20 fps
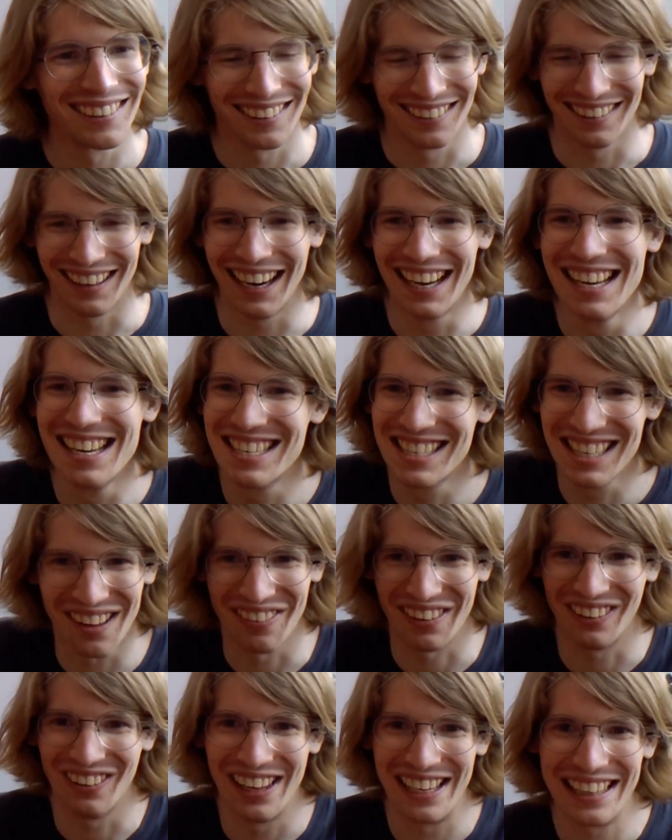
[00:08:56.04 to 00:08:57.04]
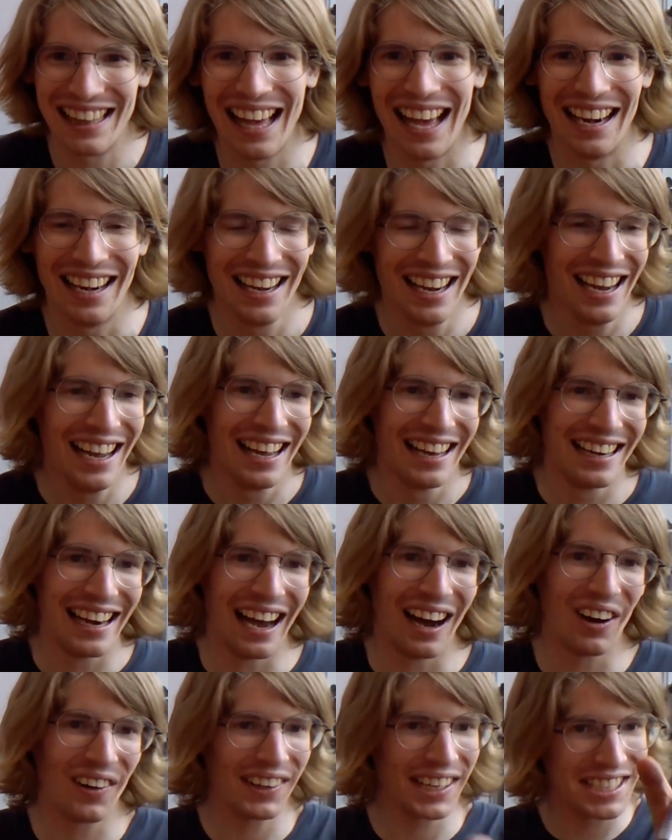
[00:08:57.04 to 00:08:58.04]
Right, something like that.
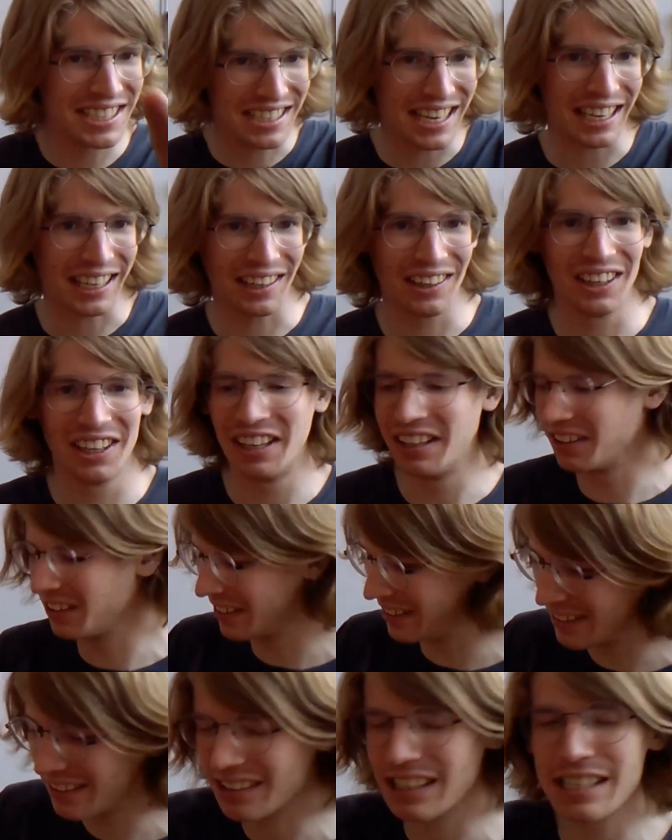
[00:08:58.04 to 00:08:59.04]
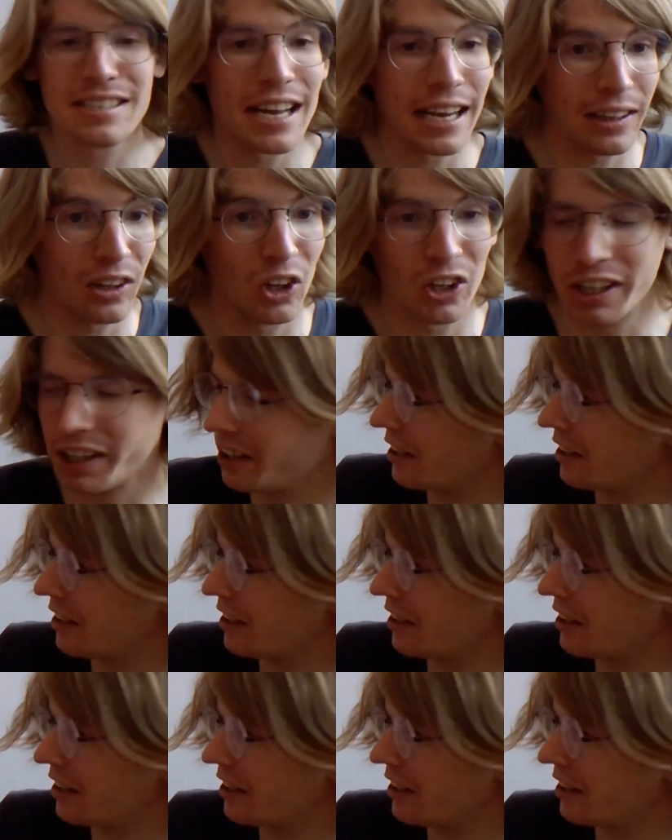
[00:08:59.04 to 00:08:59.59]
Now let's take a look at